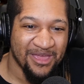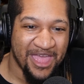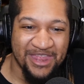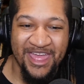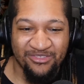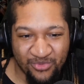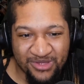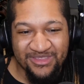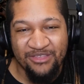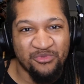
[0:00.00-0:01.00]
And that's
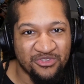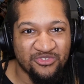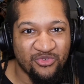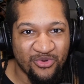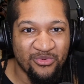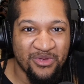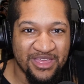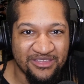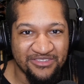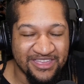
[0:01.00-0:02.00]
what Scru
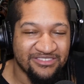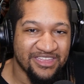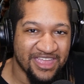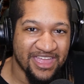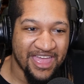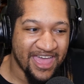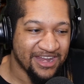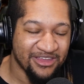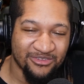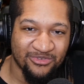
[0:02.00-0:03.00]
is hinting
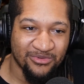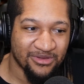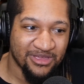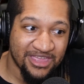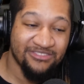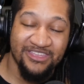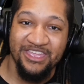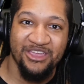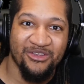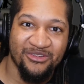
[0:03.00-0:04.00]

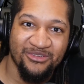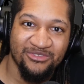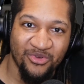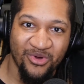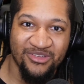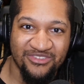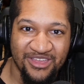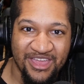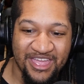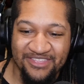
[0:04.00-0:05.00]
here towards
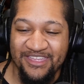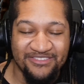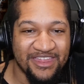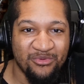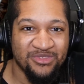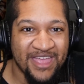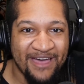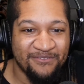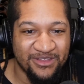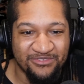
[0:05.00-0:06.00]
is that he said he would
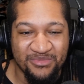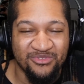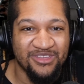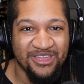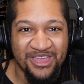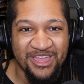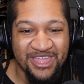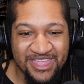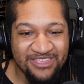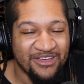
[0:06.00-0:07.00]
die for this music.
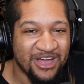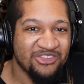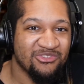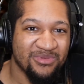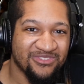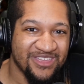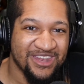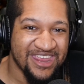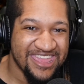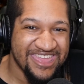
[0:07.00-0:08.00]
He's 100%
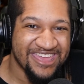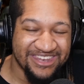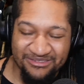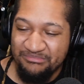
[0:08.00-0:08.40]
in.